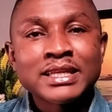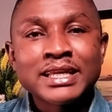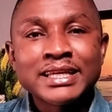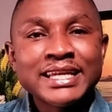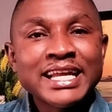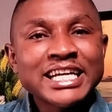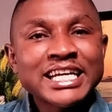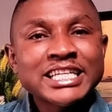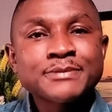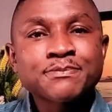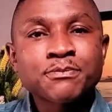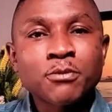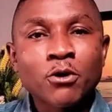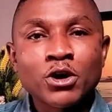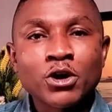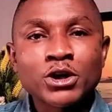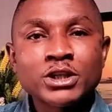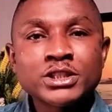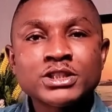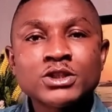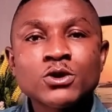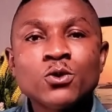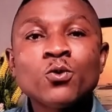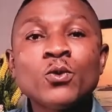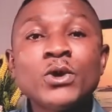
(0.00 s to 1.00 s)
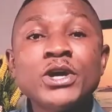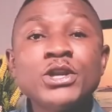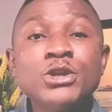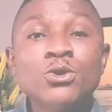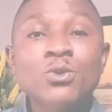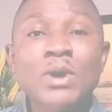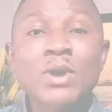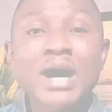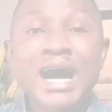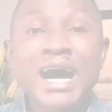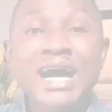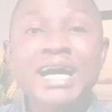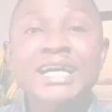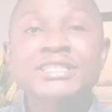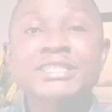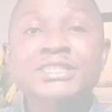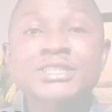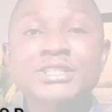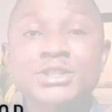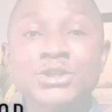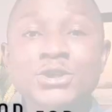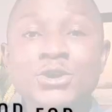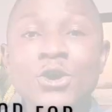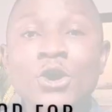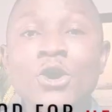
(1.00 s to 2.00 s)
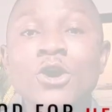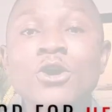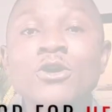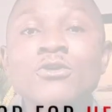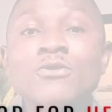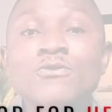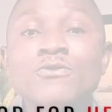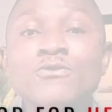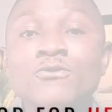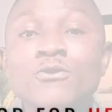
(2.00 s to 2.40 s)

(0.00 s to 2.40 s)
The next point, when you ask God